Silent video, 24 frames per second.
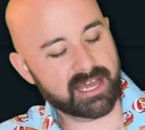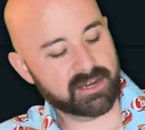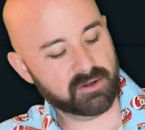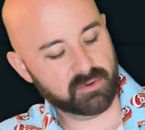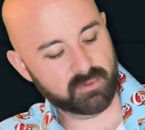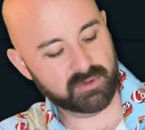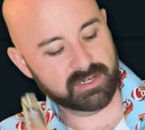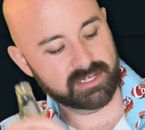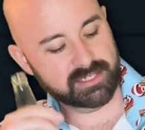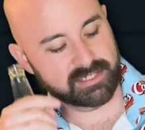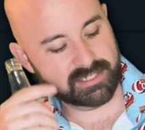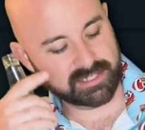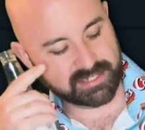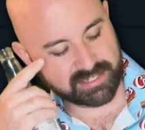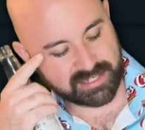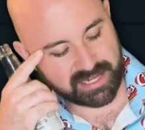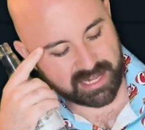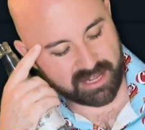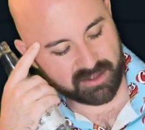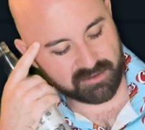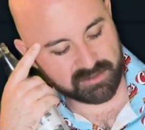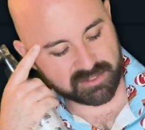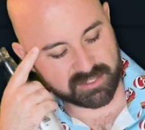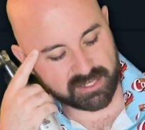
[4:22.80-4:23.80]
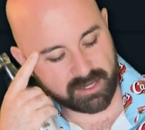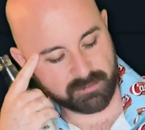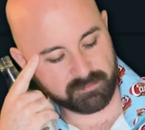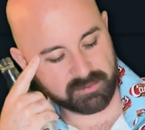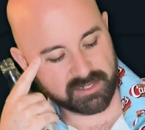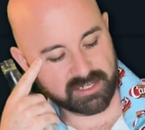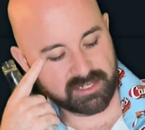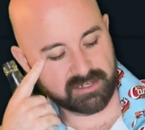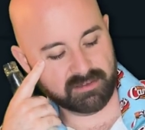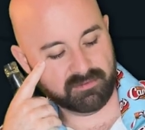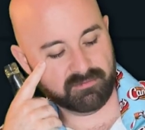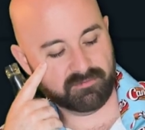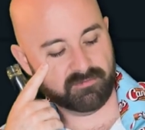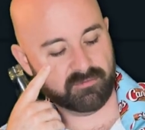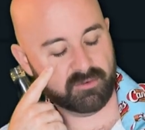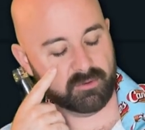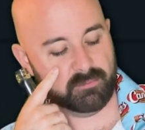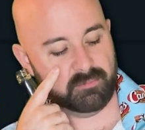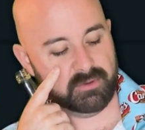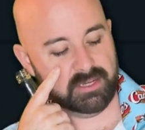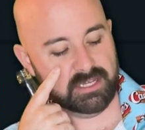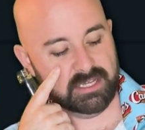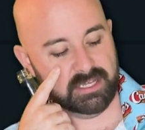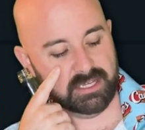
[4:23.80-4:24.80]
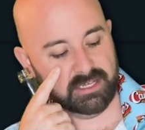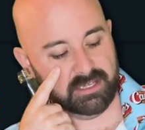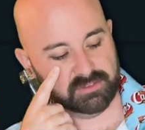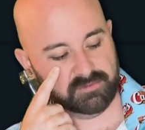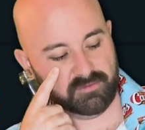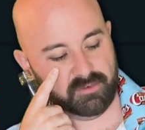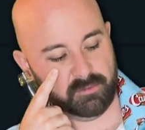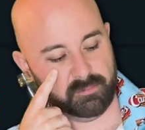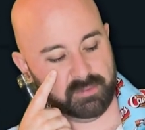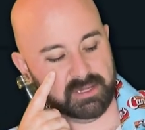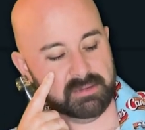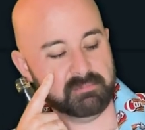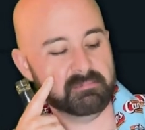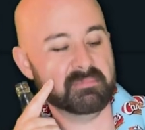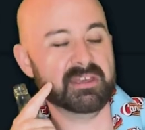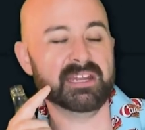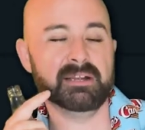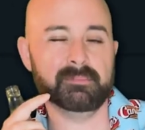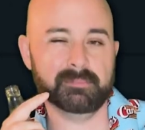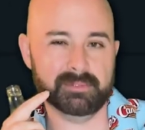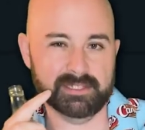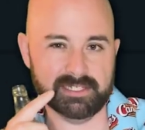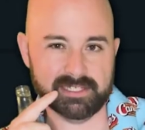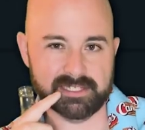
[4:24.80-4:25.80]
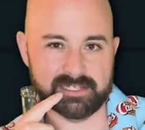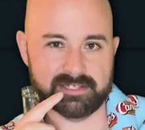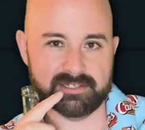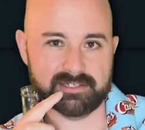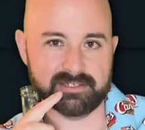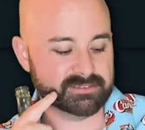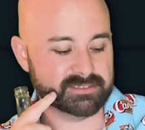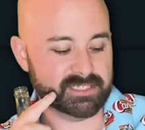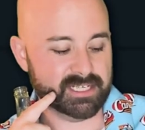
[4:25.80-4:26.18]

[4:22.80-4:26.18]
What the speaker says: don't want to discount something for being minimalist.